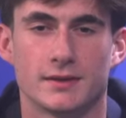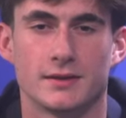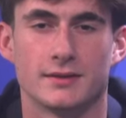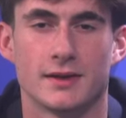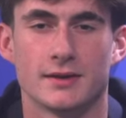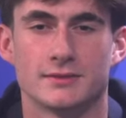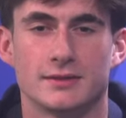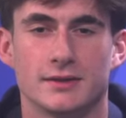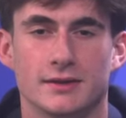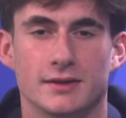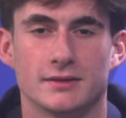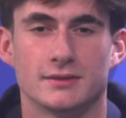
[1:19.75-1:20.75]
Now sending
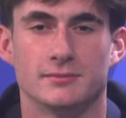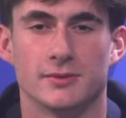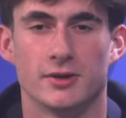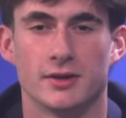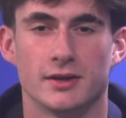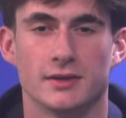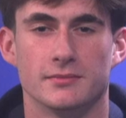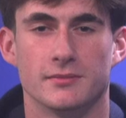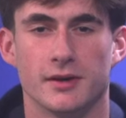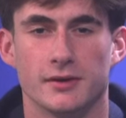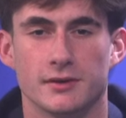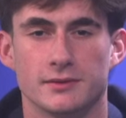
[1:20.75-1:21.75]
it to Bertie and
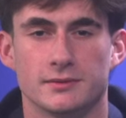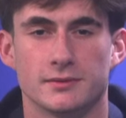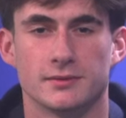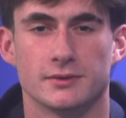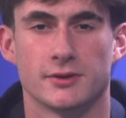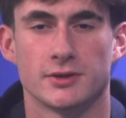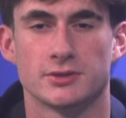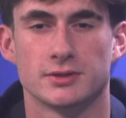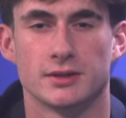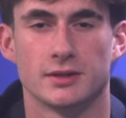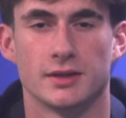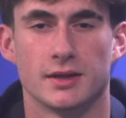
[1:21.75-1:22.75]
Damaris. The question of
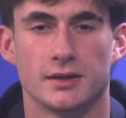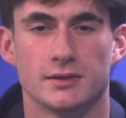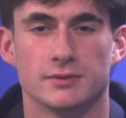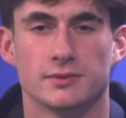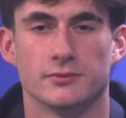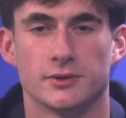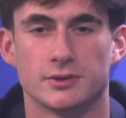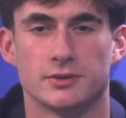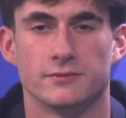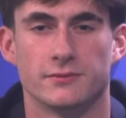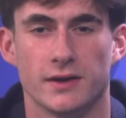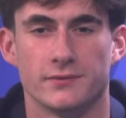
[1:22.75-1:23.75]
the day is, what's your
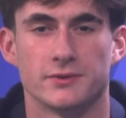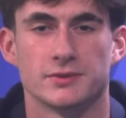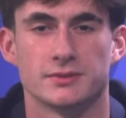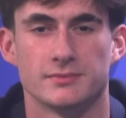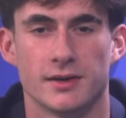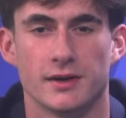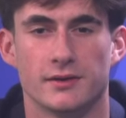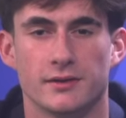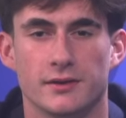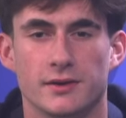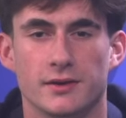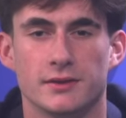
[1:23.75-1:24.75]
favorite smell?
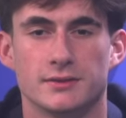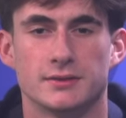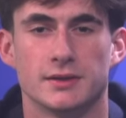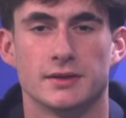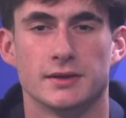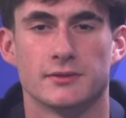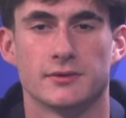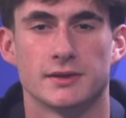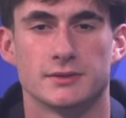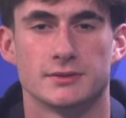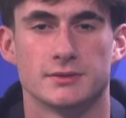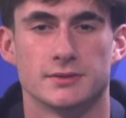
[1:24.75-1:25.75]
Send in
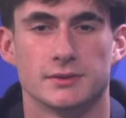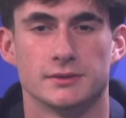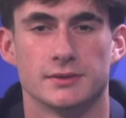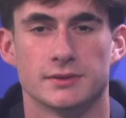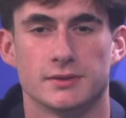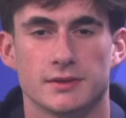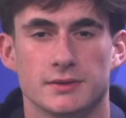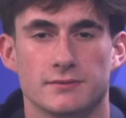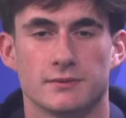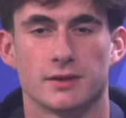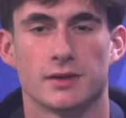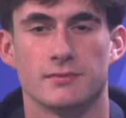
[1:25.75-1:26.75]
questions so Liza doesn't have to
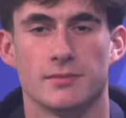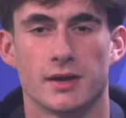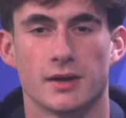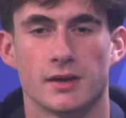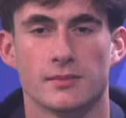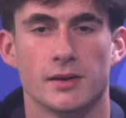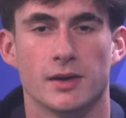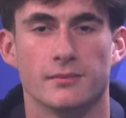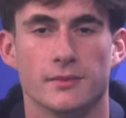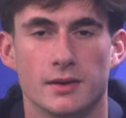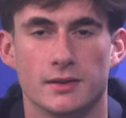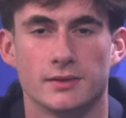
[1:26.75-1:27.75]
keep making them up.
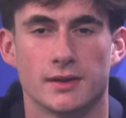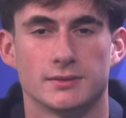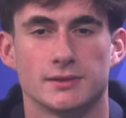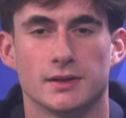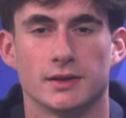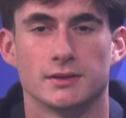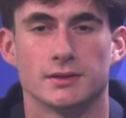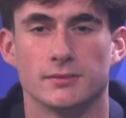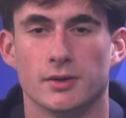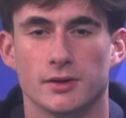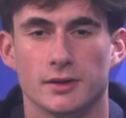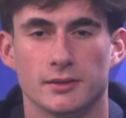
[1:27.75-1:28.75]
No, sending it to
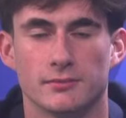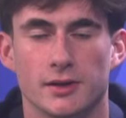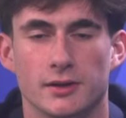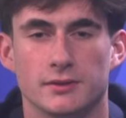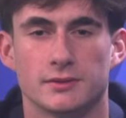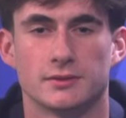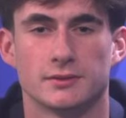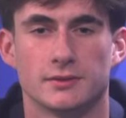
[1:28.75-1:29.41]
Brody and Damaris.